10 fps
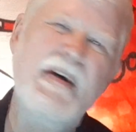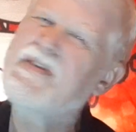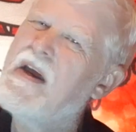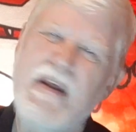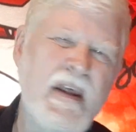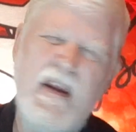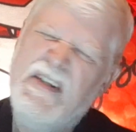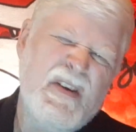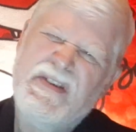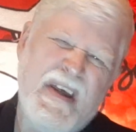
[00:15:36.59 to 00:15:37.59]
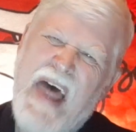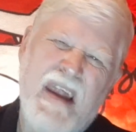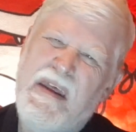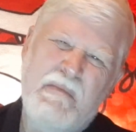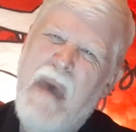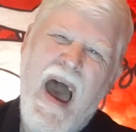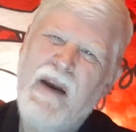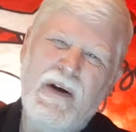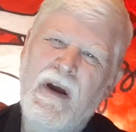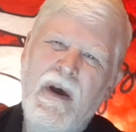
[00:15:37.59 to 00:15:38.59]
this, I did, and he's going to say, that didn't
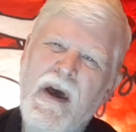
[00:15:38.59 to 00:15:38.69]
matter.